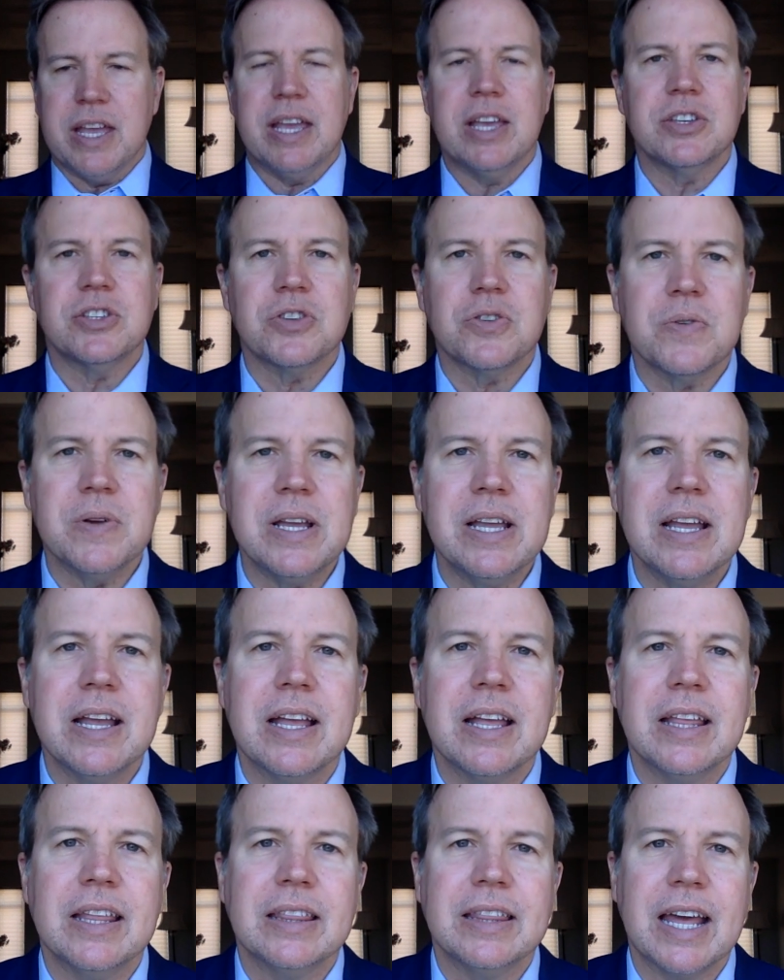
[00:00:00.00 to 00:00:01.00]
the history
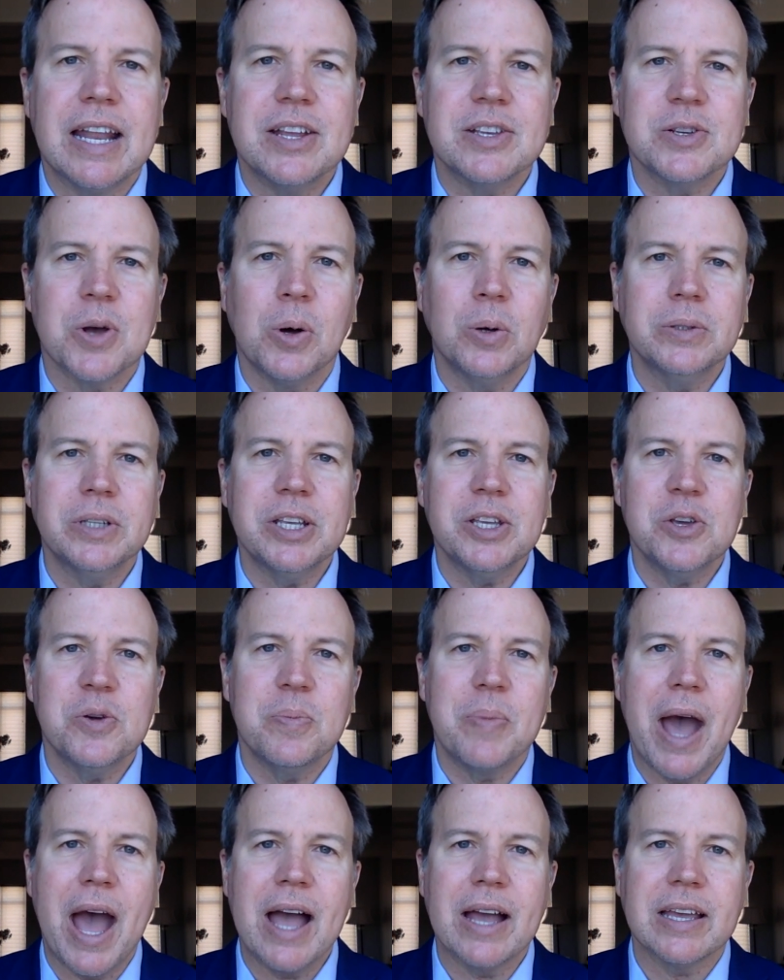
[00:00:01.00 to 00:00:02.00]
that is holding you
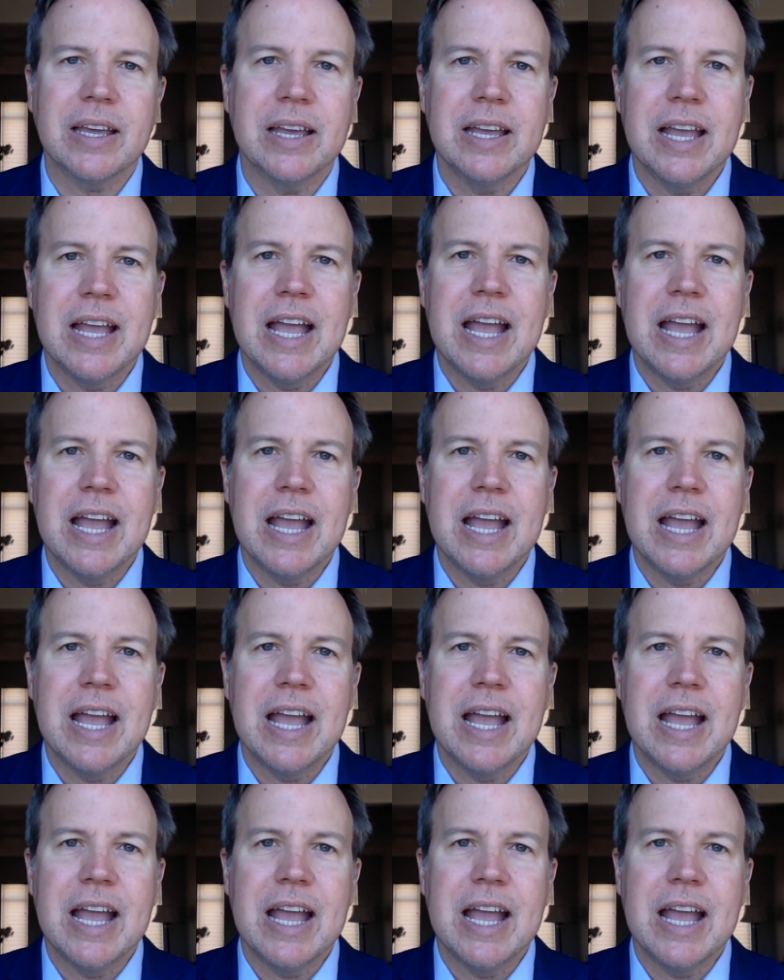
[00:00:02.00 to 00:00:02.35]
back,